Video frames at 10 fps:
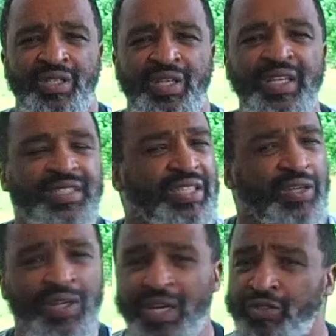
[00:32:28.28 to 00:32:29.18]
he
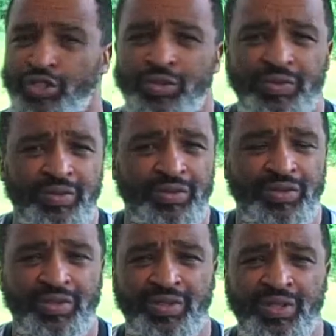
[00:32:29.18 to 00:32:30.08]
still loves you.
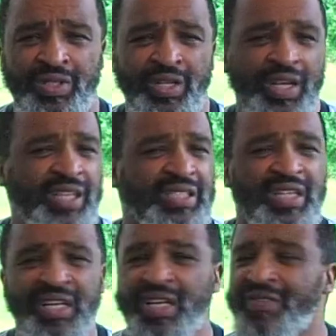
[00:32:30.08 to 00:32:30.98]
His
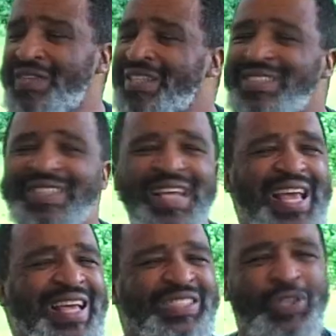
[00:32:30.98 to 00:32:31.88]
love
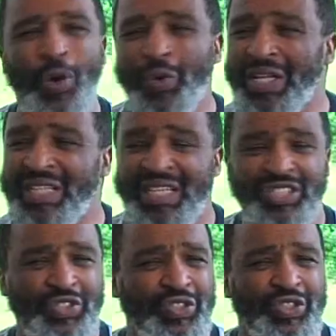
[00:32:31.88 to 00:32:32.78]
has no
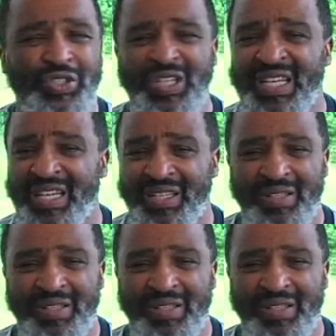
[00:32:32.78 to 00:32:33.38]
condition in it.